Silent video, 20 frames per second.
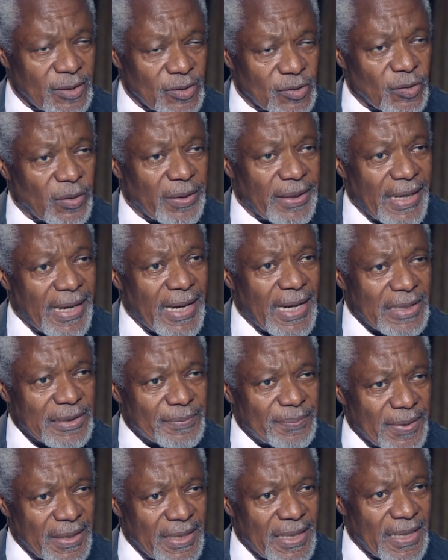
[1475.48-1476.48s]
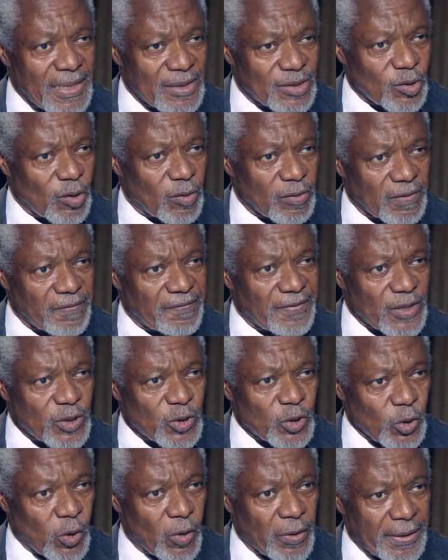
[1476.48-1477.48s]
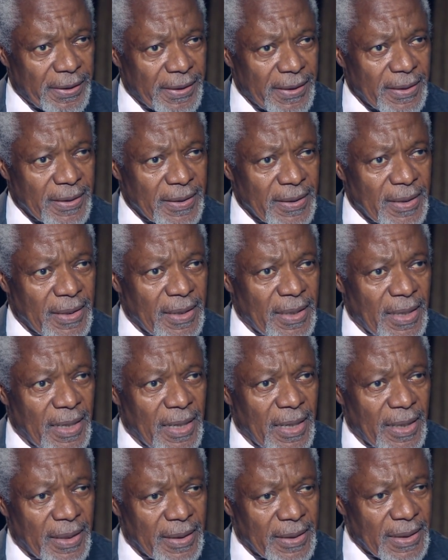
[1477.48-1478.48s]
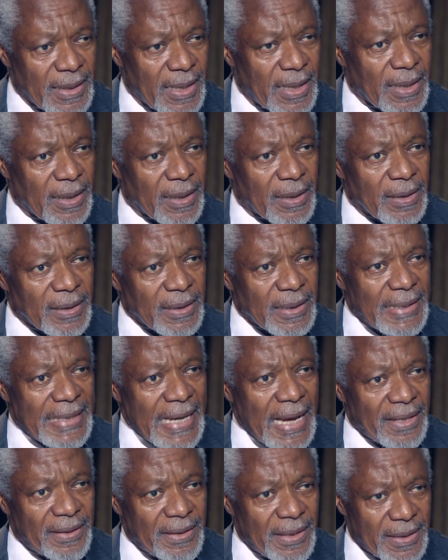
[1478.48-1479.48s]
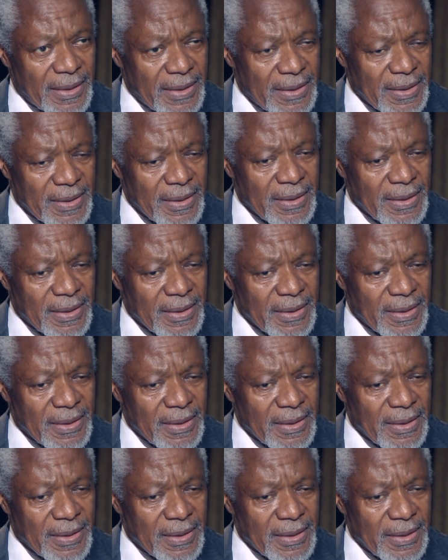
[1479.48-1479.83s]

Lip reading: So there has been a sort of a shock and gathered